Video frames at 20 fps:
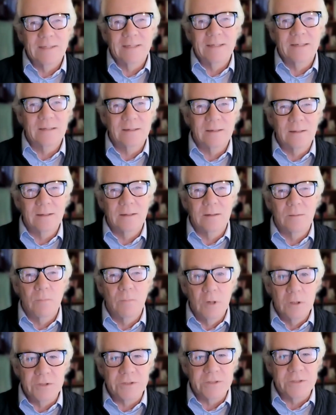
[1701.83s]
And
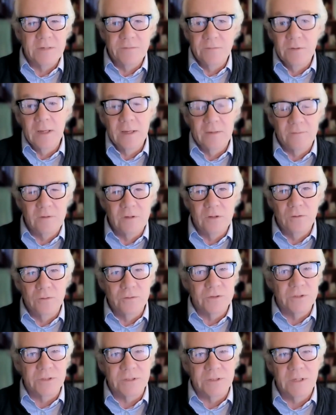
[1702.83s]
most, even heavy
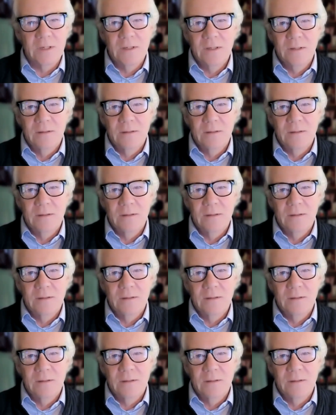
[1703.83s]
users,